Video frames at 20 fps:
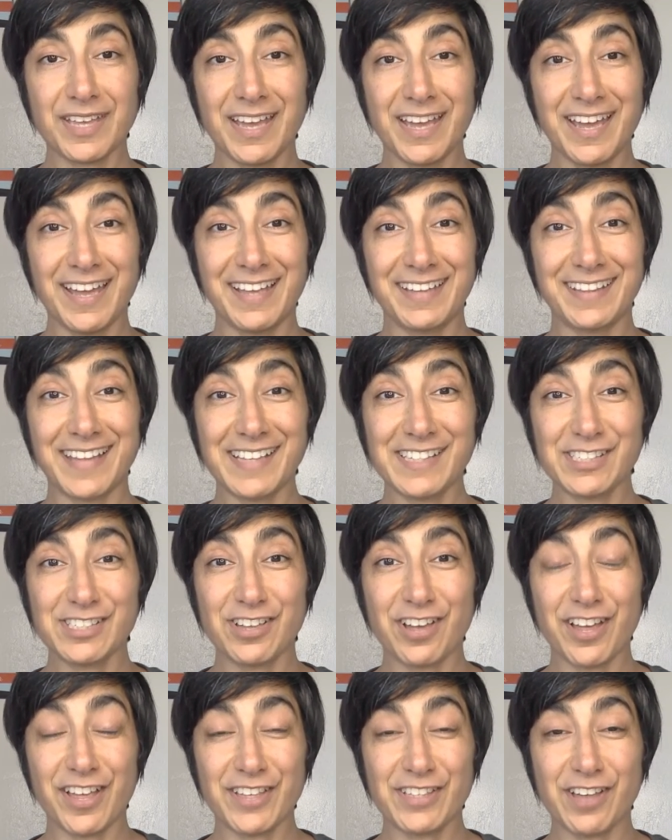And that's
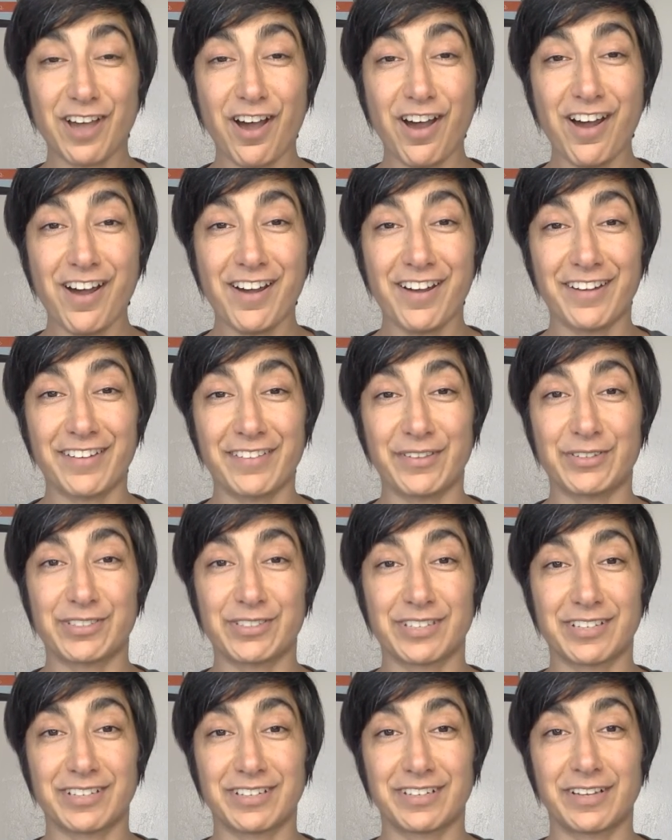hard.
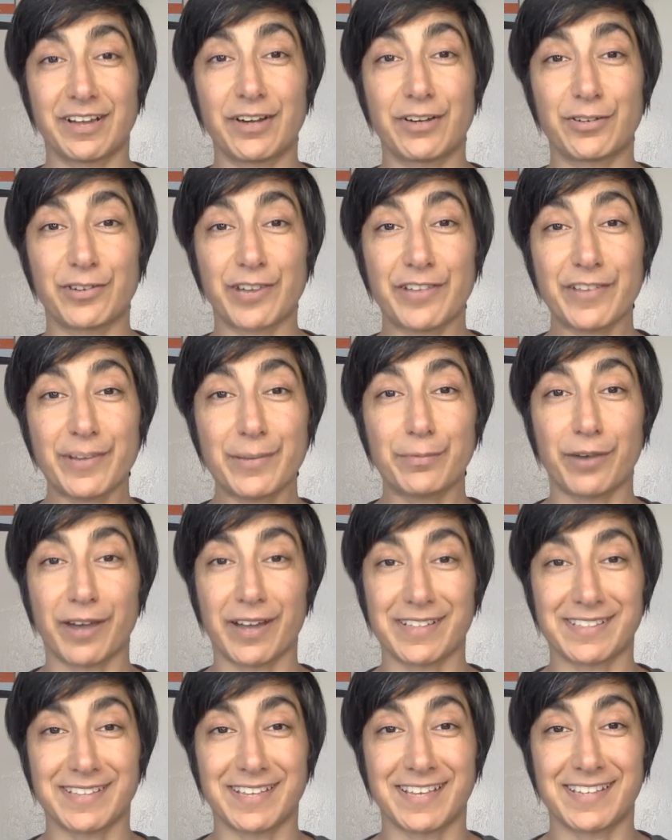There's a grieving
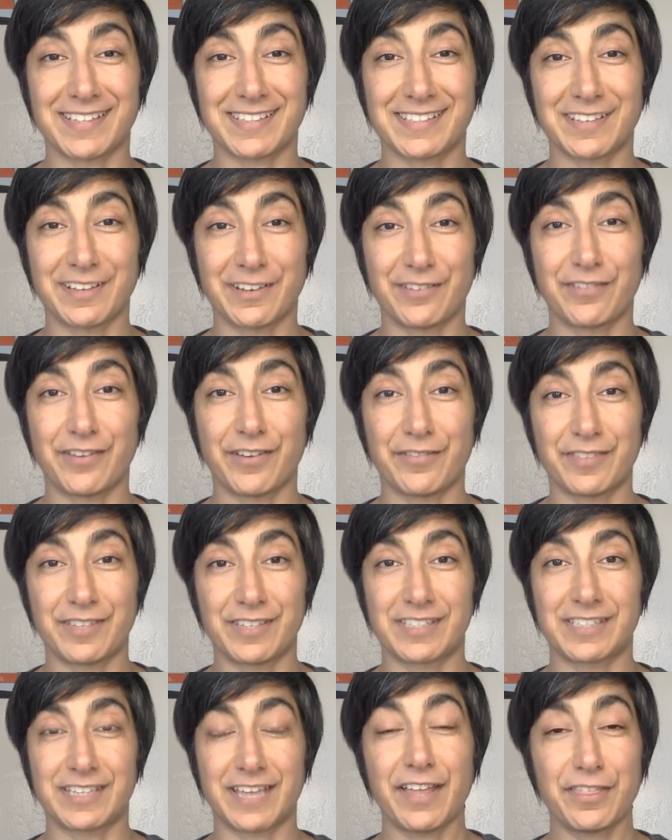process of
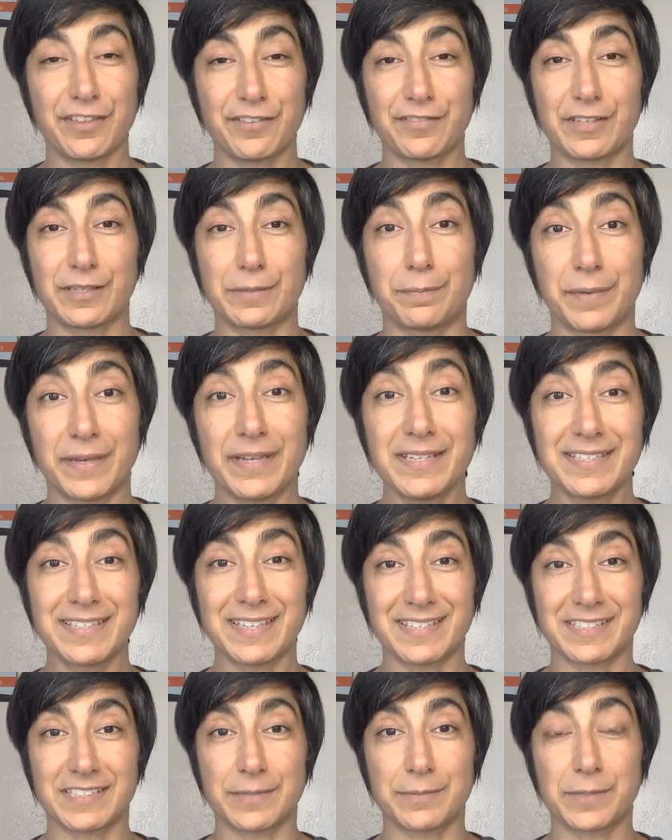this death of these big
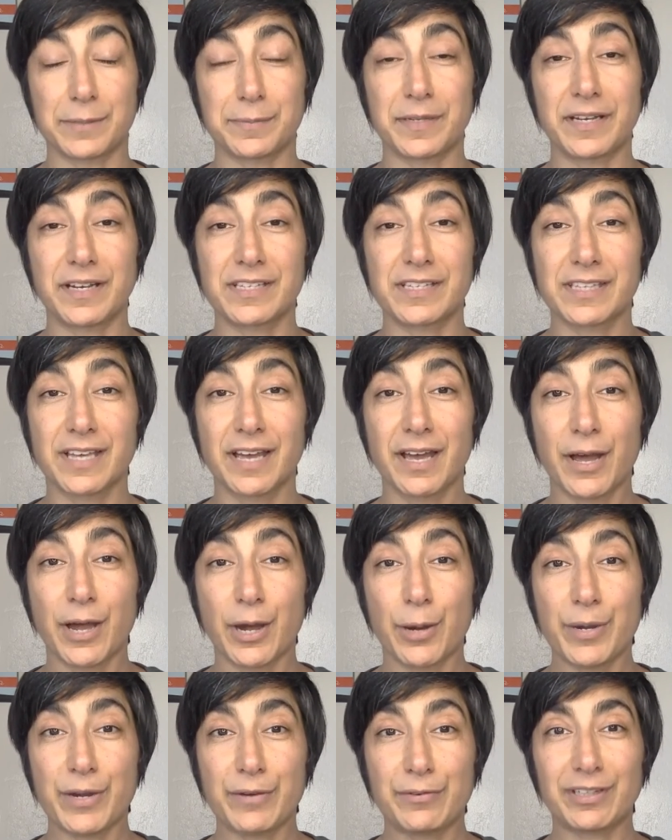systems because
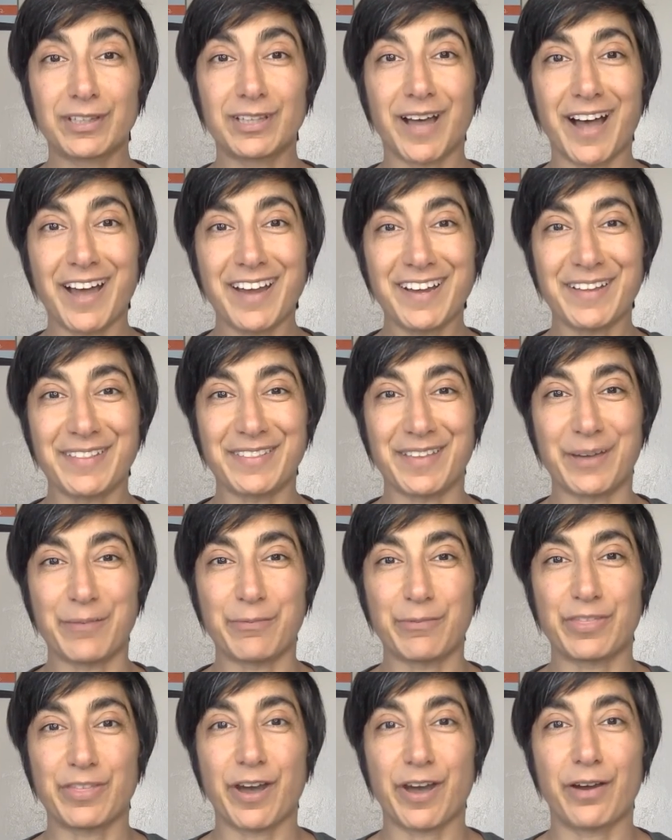we relied on them.
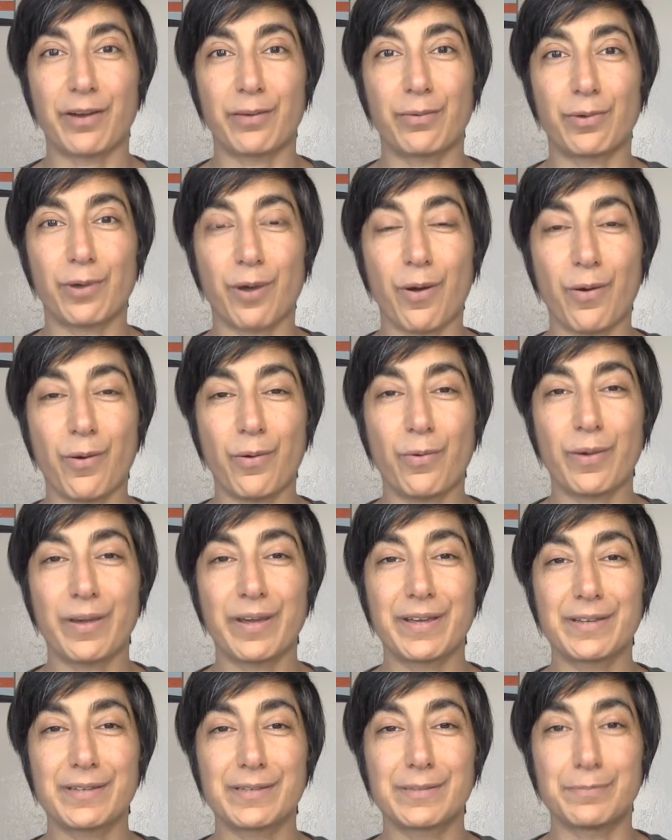We thought it would
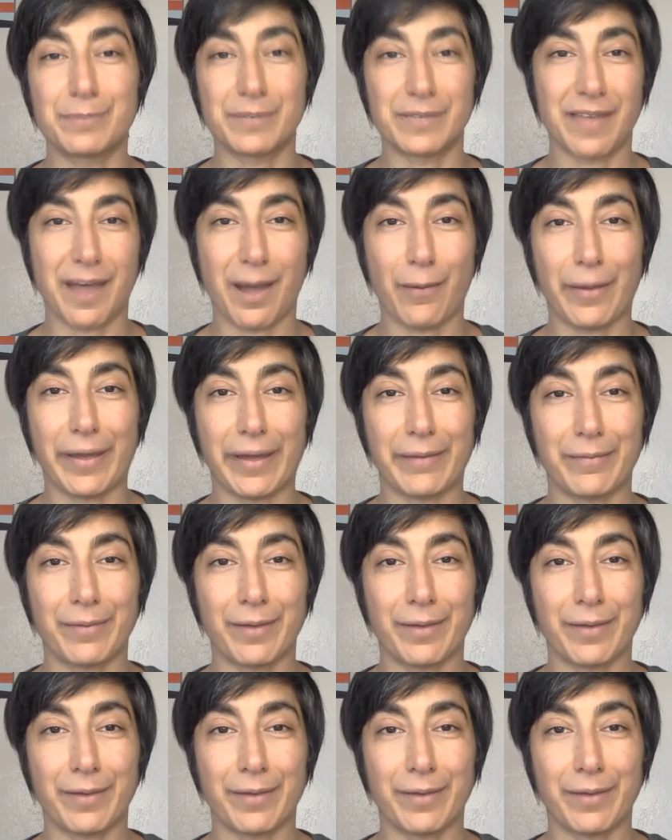always be that way.